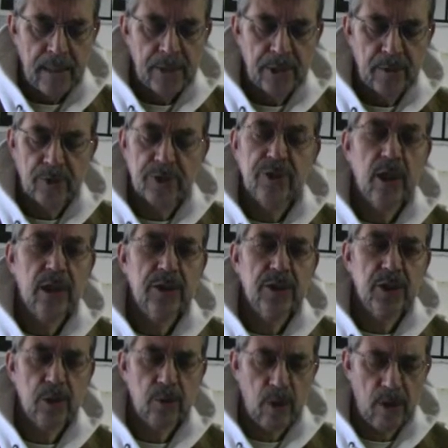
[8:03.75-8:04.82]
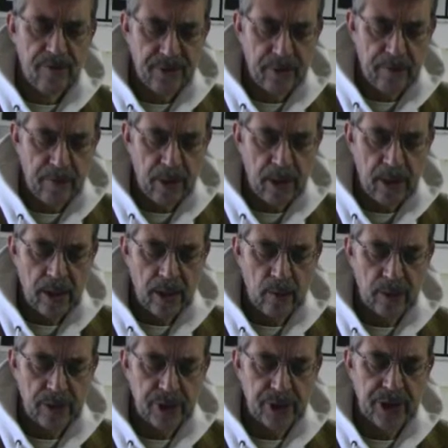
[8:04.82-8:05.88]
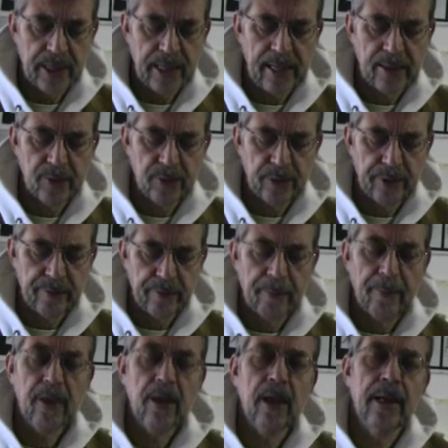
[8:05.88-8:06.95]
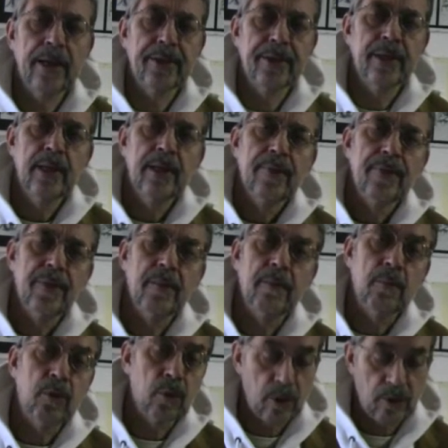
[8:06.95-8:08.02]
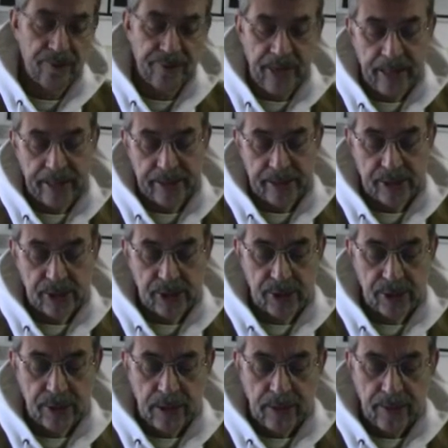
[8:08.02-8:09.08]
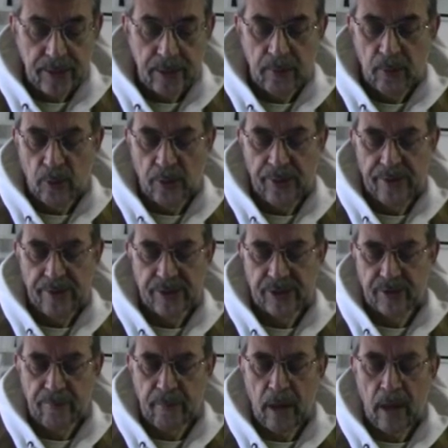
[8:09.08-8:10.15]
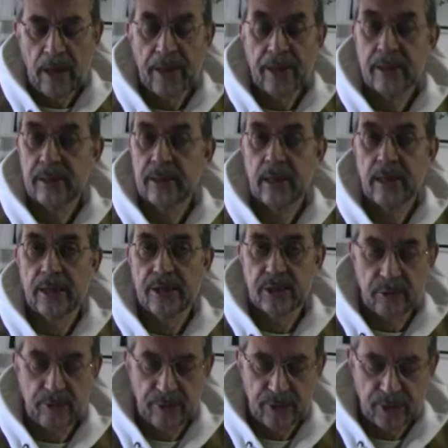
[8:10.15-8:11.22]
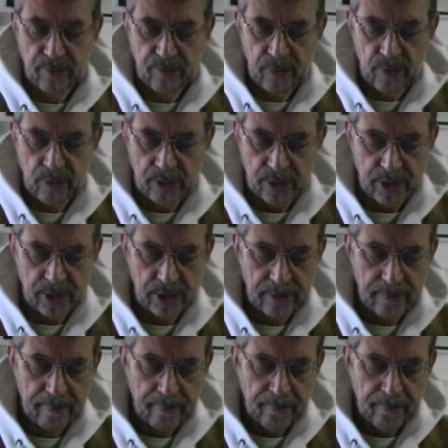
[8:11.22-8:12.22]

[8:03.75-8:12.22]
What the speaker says: She was not so off the mark when she casually replied, the moral of that is, the more there is of mine, the less there is of yours.